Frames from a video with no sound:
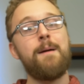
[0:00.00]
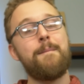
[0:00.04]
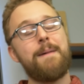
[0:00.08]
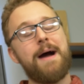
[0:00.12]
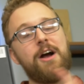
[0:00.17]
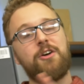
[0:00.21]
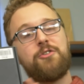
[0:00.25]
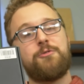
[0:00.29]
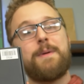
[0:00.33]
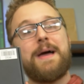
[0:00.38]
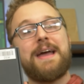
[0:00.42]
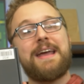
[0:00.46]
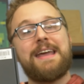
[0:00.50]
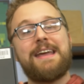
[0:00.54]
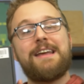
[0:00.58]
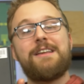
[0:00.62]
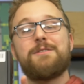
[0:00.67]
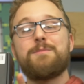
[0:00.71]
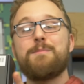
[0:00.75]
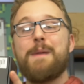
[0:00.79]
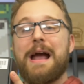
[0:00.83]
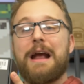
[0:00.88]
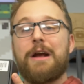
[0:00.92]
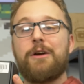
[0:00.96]
PowerSpec
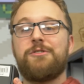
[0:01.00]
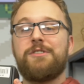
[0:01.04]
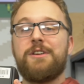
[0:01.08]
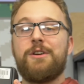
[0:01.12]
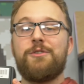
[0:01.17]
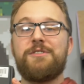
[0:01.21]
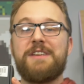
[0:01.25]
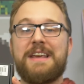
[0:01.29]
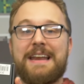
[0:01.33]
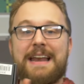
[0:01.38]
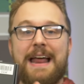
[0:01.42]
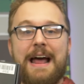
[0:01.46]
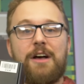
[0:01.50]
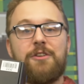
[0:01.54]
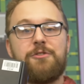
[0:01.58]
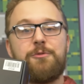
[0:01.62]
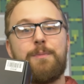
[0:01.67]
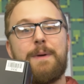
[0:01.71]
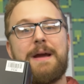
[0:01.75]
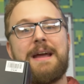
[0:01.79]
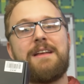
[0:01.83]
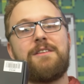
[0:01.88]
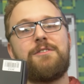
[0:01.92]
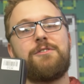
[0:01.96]
is Micro Center's in-house
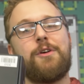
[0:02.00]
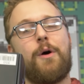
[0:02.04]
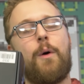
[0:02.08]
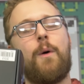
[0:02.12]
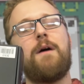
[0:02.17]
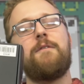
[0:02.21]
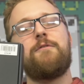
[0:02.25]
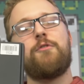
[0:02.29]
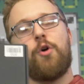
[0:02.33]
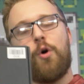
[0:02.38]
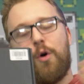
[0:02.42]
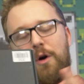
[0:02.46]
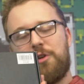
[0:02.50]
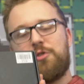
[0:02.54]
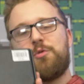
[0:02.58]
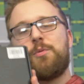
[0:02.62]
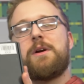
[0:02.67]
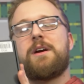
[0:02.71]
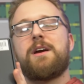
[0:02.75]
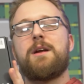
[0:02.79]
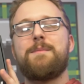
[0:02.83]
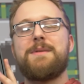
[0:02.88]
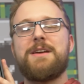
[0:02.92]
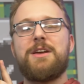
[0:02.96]
brand, so of course
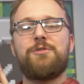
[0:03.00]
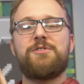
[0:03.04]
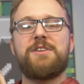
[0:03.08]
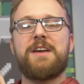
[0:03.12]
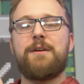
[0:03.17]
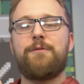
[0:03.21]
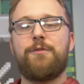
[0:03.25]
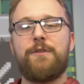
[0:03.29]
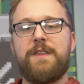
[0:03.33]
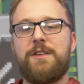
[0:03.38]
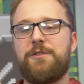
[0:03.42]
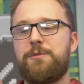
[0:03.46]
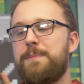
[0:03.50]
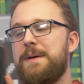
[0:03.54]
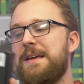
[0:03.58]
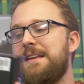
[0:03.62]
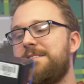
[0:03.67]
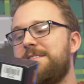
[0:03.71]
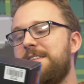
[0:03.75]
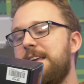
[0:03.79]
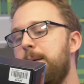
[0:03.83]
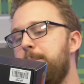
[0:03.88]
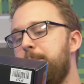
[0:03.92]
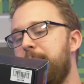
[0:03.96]
we're gonna be using it for this
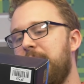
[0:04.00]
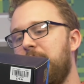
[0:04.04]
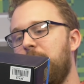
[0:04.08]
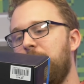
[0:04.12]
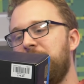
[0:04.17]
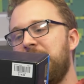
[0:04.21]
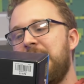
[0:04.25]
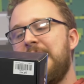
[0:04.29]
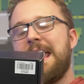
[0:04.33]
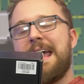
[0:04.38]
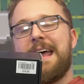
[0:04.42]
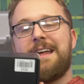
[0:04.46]
PC build,